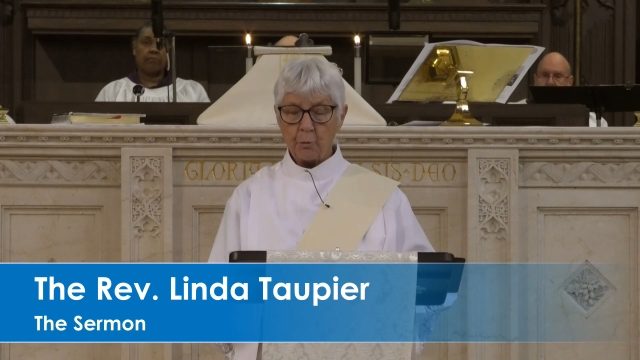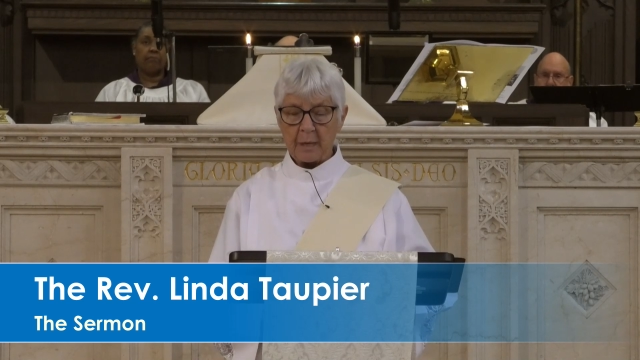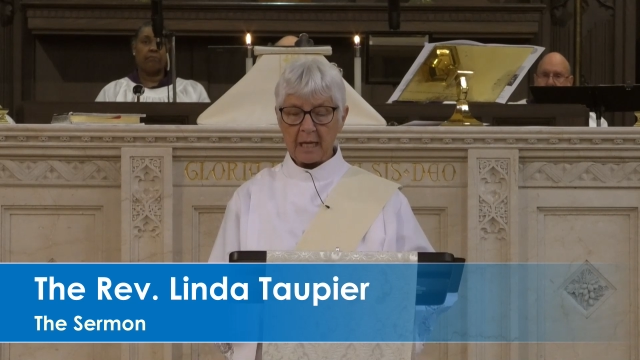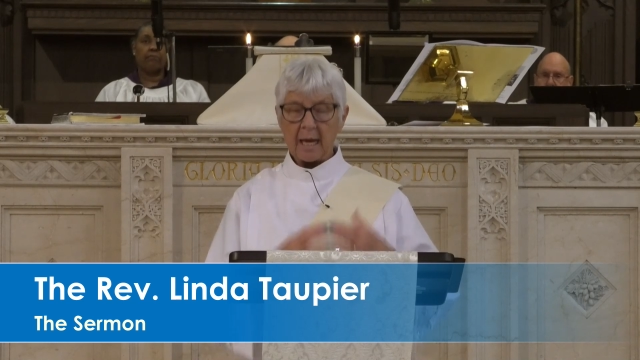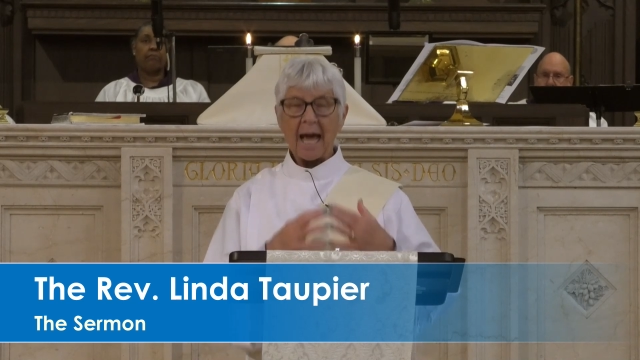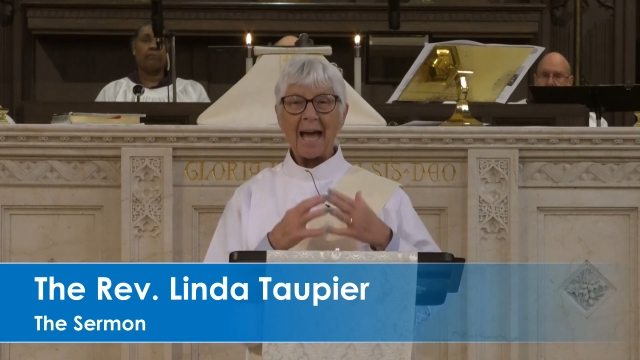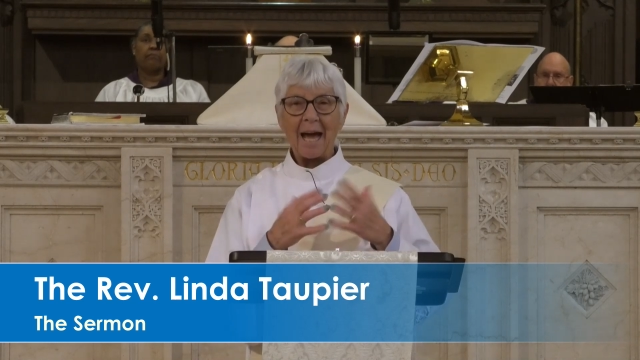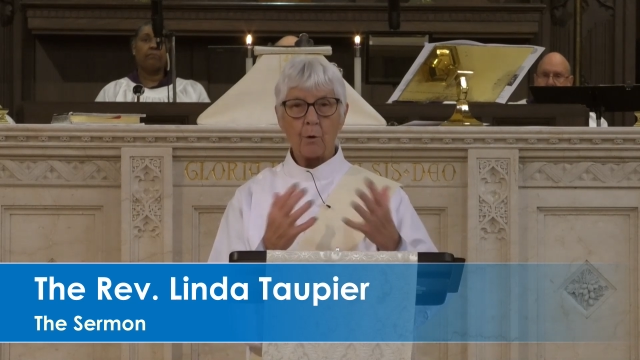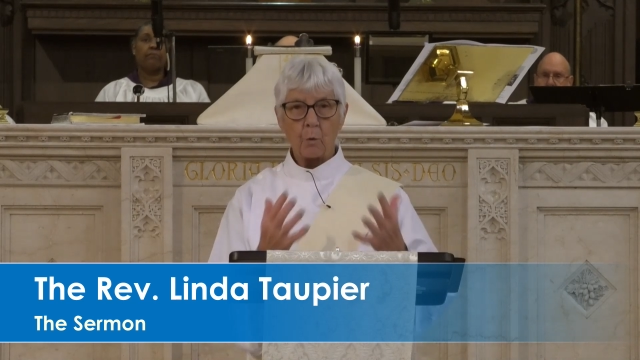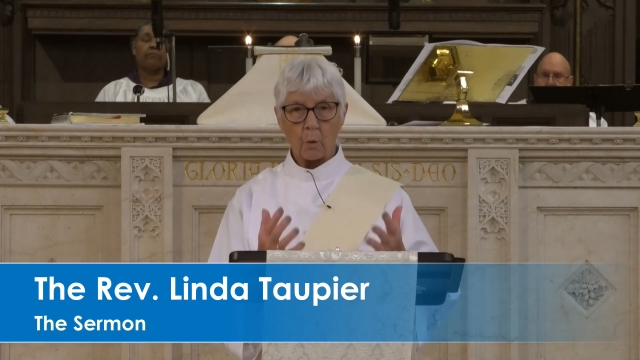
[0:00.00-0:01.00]
be
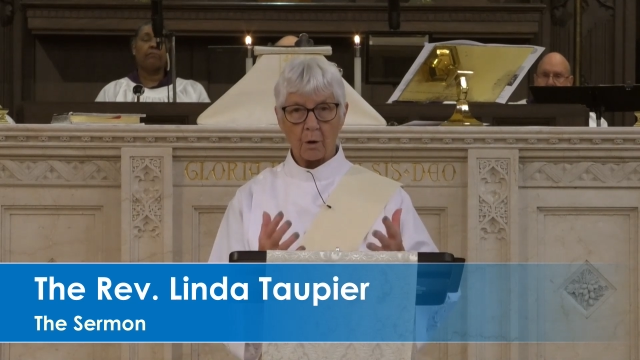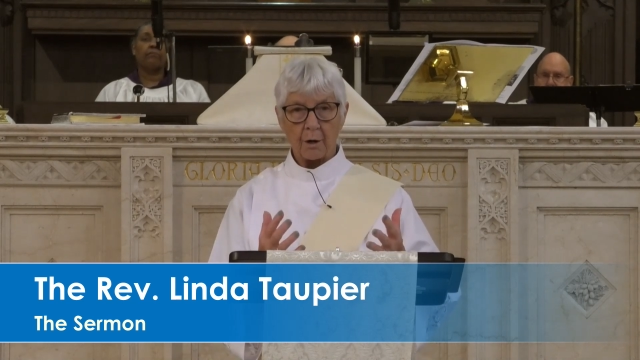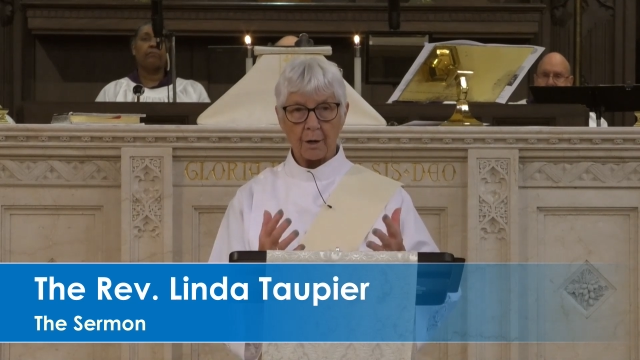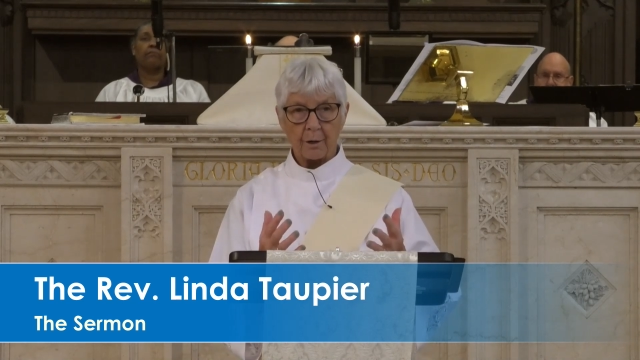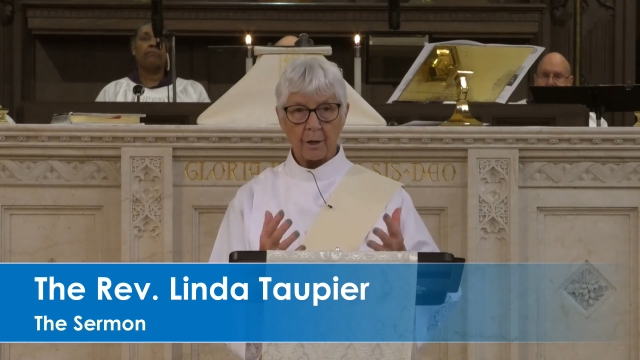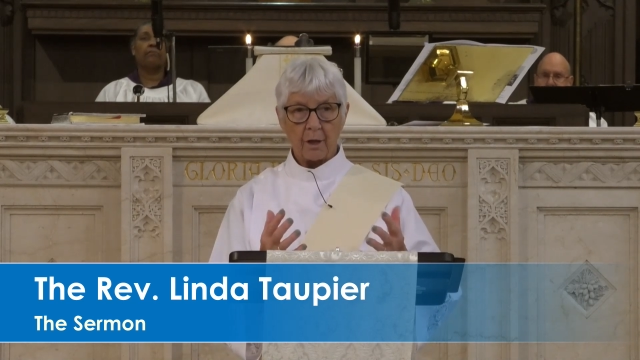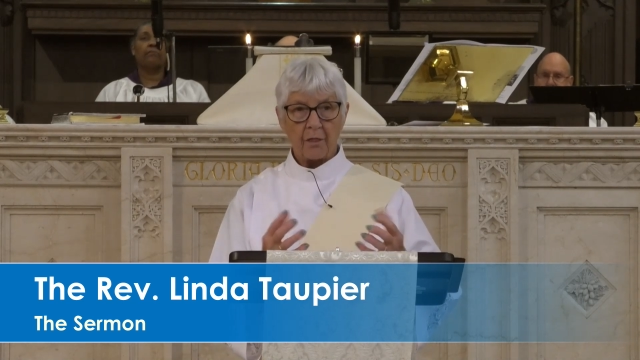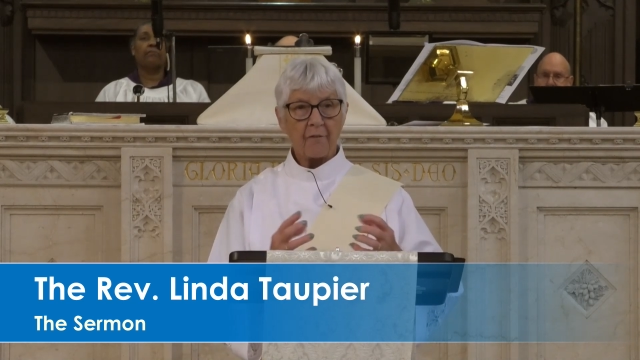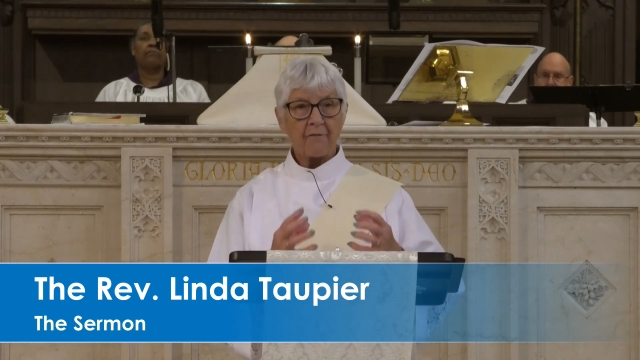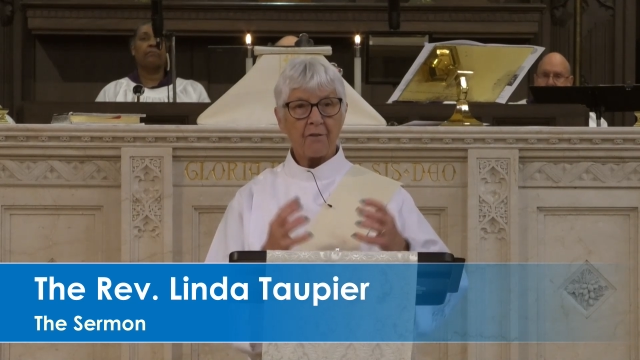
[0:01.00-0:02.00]
outward,
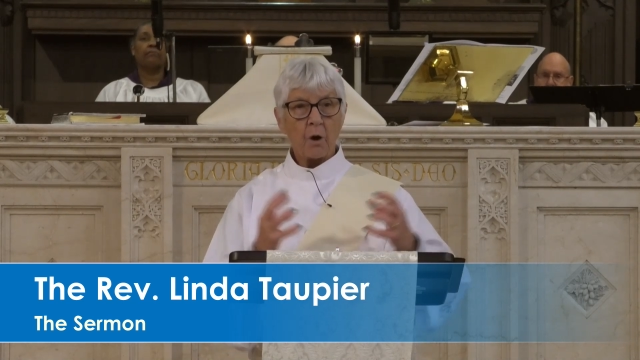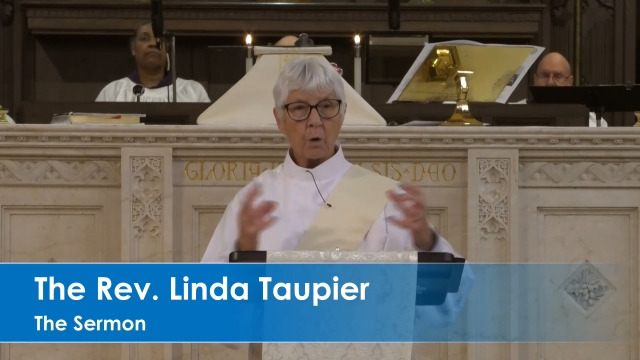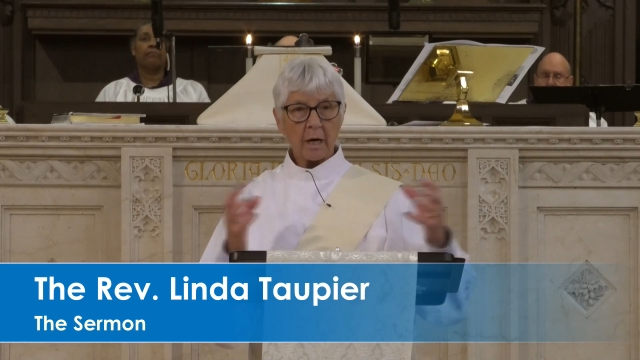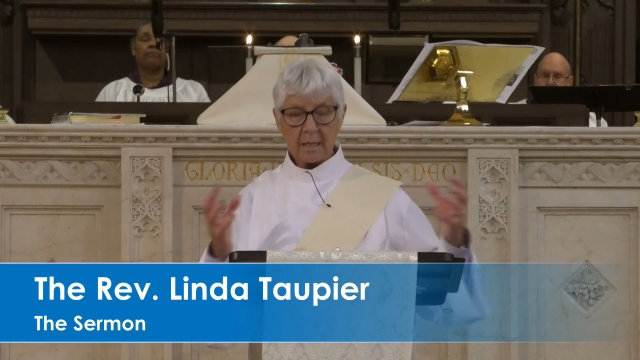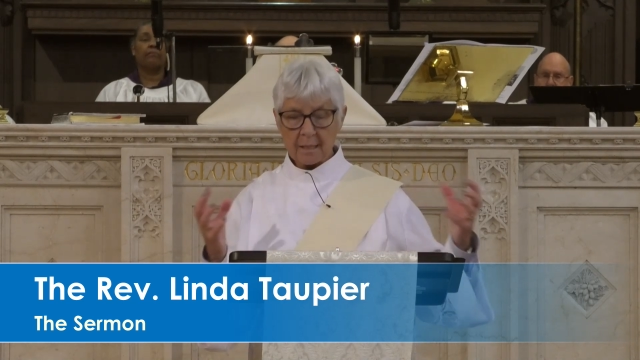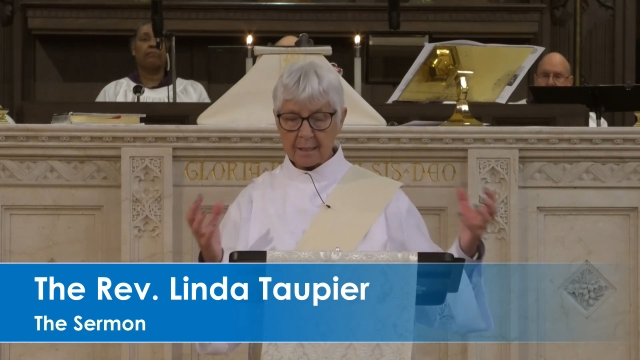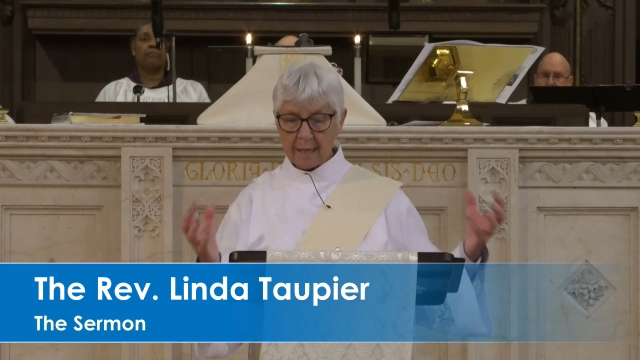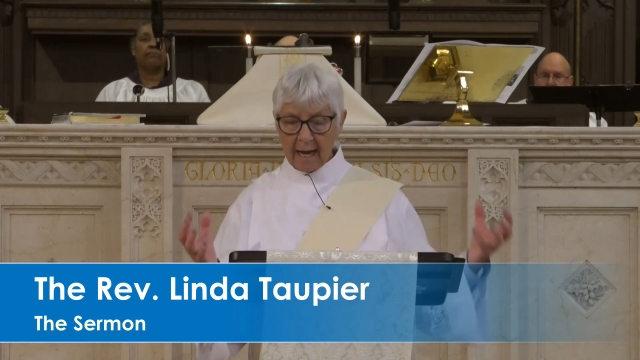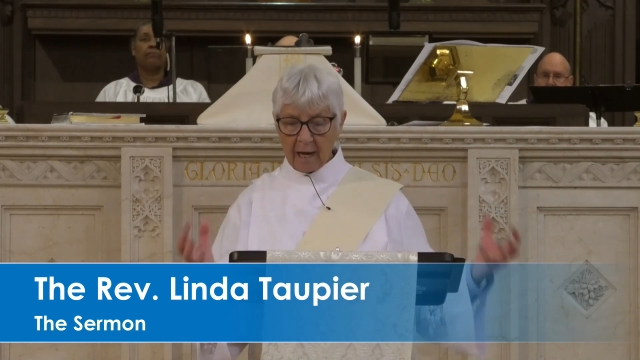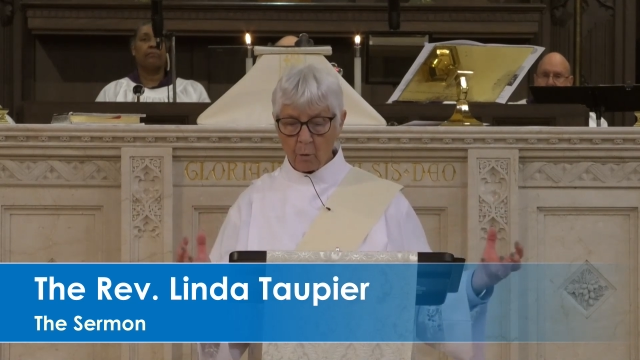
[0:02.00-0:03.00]
the focus
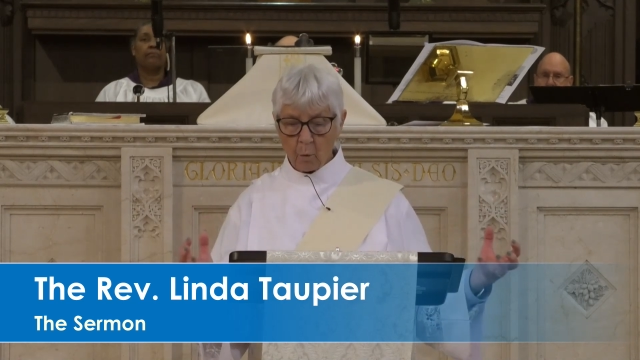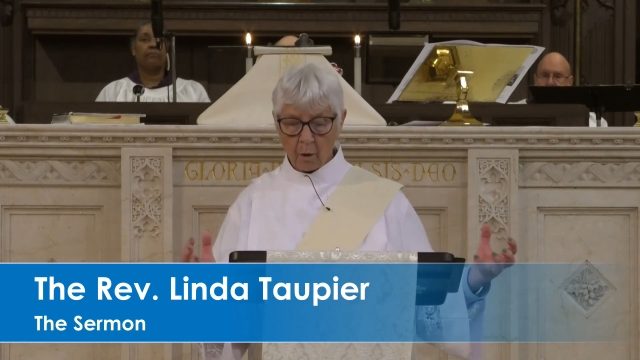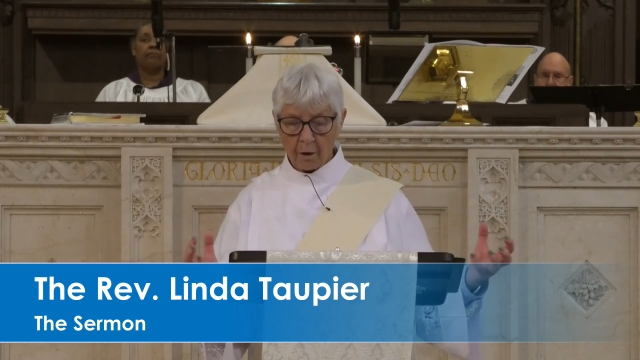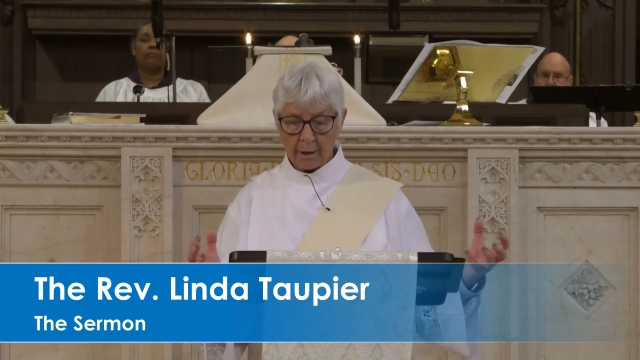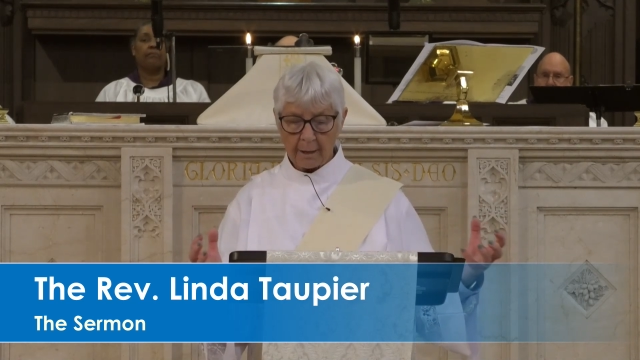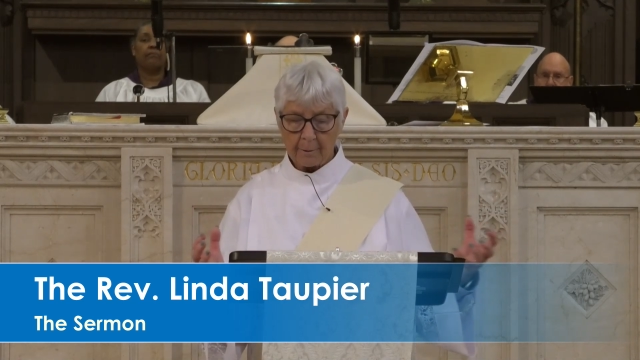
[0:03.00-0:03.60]
outward,